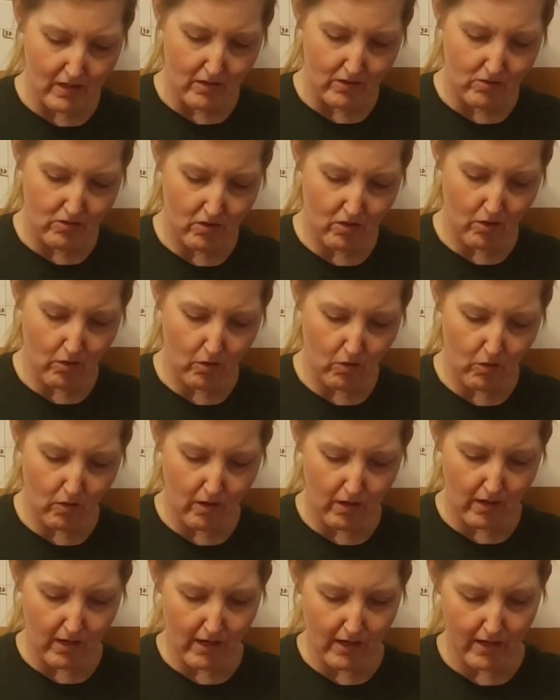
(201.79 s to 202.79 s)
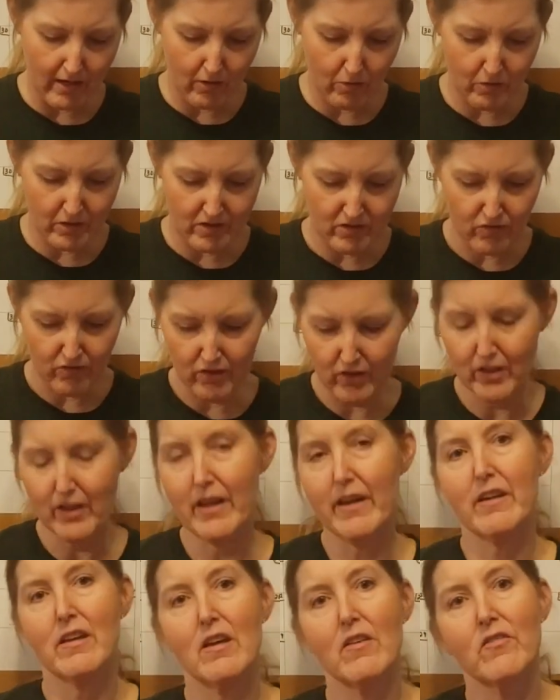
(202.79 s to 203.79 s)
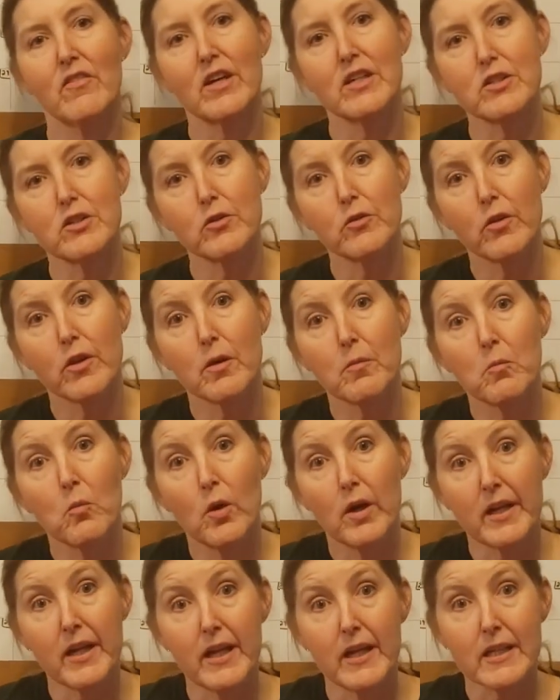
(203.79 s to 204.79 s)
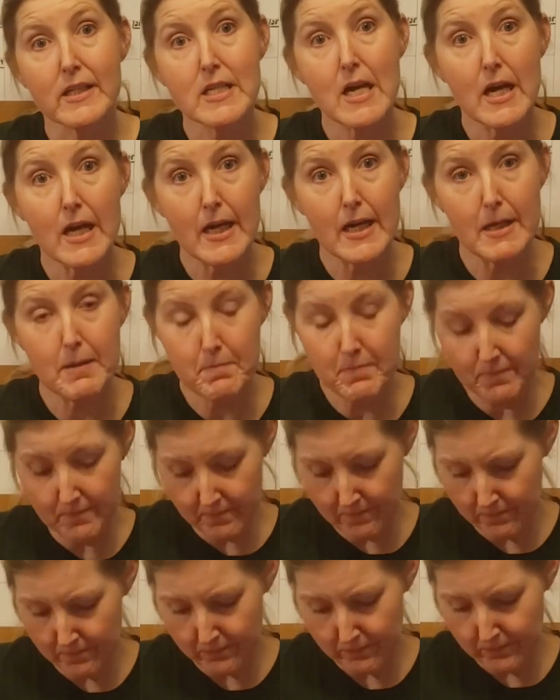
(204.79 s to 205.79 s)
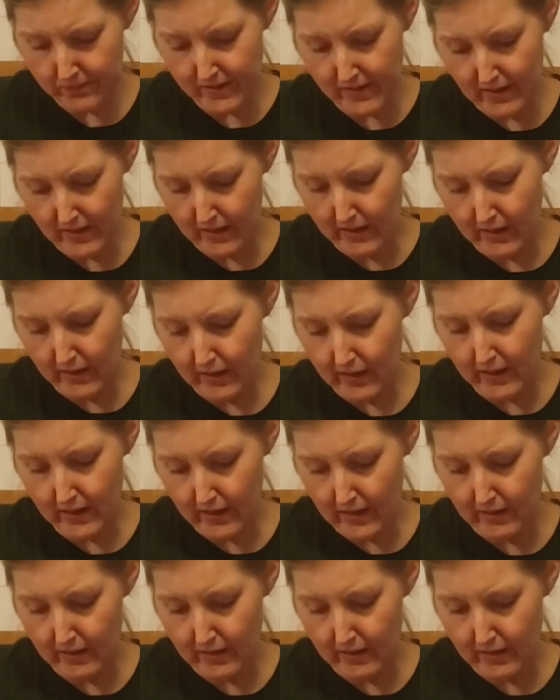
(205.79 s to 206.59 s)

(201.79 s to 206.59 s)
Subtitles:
So I always feel like if I do them one at a time, they'll